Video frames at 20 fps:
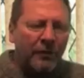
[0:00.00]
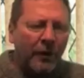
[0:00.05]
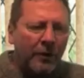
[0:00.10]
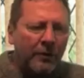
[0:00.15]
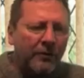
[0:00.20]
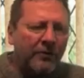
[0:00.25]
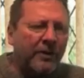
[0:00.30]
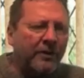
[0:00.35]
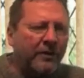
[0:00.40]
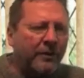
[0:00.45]
far
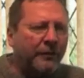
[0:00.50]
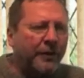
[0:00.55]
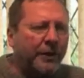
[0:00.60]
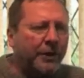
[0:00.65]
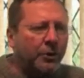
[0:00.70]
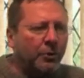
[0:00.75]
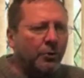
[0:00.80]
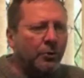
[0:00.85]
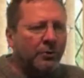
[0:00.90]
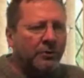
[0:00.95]
as
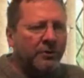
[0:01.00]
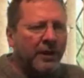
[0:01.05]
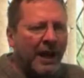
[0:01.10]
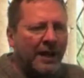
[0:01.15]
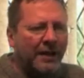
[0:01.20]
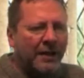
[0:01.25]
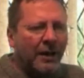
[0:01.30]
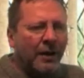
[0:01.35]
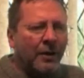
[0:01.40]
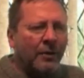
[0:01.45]
individual
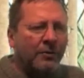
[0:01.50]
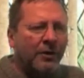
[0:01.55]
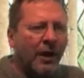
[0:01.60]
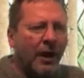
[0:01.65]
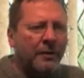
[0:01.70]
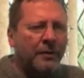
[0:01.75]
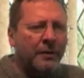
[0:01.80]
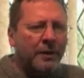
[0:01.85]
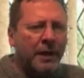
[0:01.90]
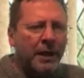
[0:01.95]
debt goes,
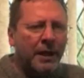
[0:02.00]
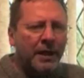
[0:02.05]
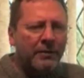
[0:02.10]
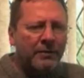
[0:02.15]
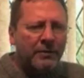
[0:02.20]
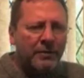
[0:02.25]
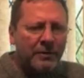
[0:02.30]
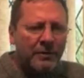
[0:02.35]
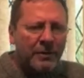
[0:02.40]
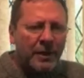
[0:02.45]
I think
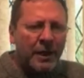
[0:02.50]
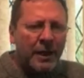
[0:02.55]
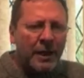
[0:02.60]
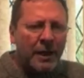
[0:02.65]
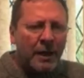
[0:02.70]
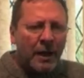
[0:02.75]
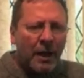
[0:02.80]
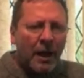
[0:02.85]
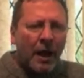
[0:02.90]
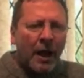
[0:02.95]
it's the